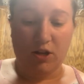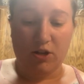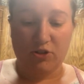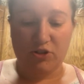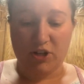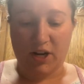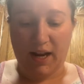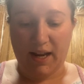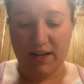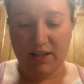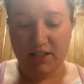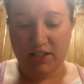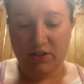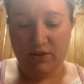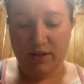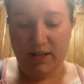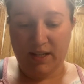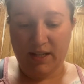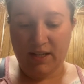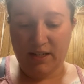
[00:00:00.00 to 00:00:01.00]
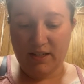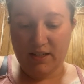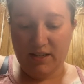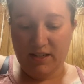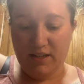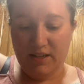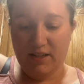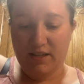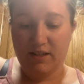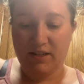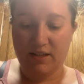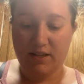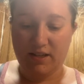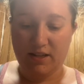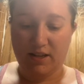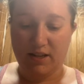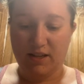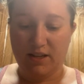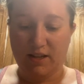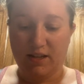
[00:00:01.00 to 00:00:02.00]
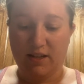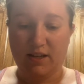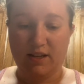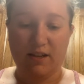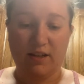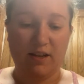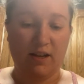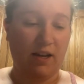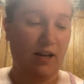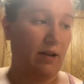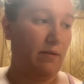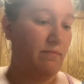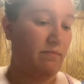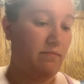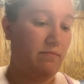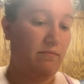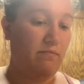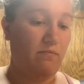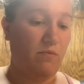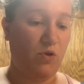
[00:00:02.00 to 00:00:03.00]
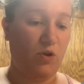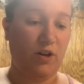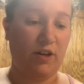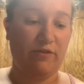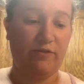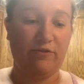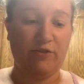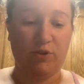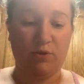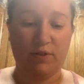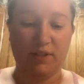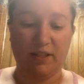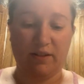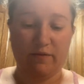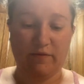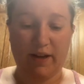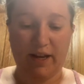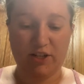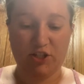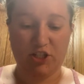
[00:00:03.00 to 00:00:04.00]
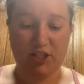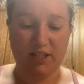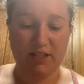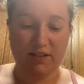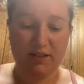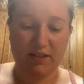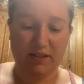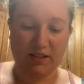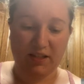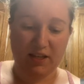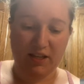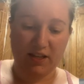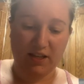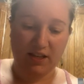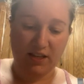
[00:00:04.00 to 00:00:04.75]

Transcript: trying to eat um, more fruits and veggies.